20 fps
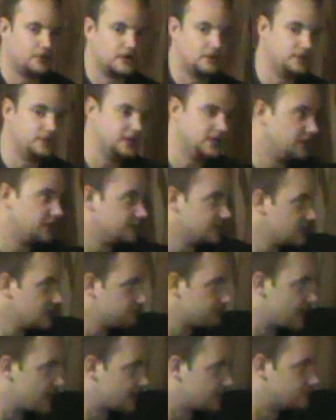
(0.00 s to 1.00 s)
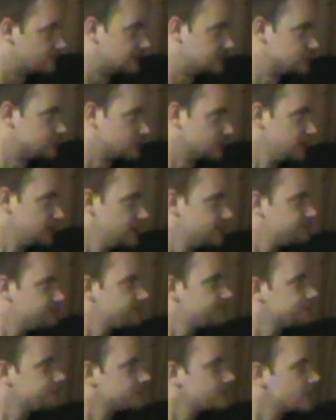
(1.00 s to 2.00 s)
going to be getting that back eventually.
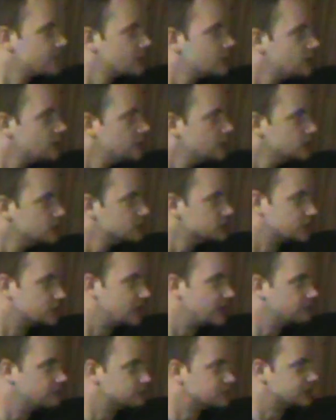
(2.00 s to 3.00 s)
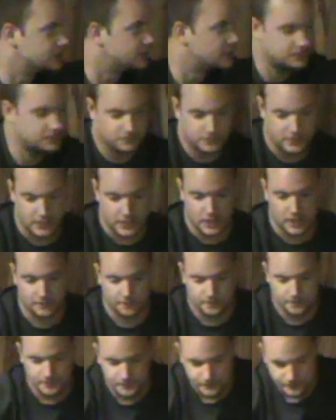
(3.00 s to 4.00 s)
So that was a nice
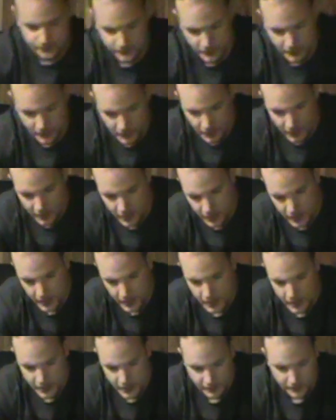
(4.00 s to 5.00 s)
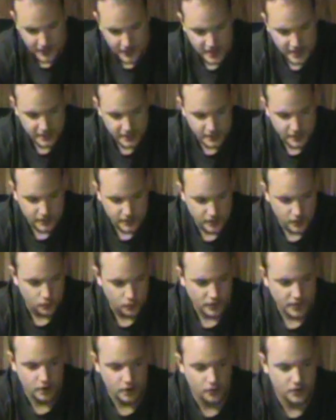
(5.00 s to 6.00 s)
pickup. Then
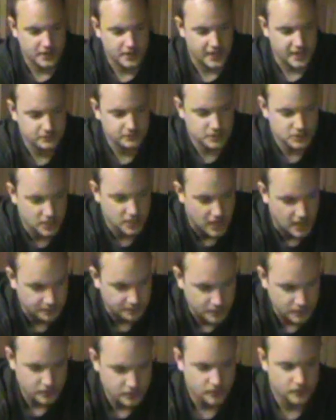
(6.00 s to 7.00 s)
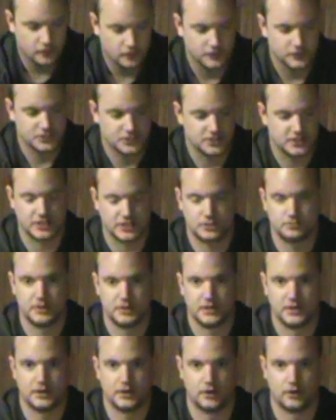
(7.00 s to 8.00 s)
we go to GameStop for this next
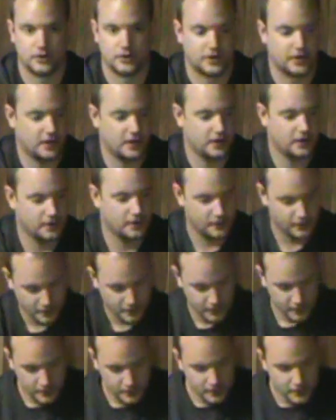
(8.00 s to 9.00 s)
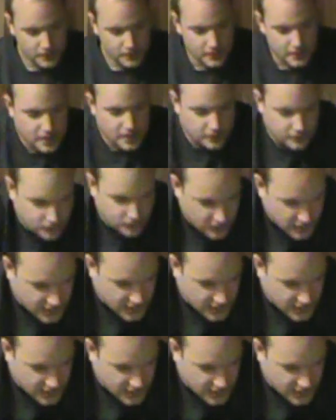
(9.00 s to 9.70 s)
bit here, okay? Now you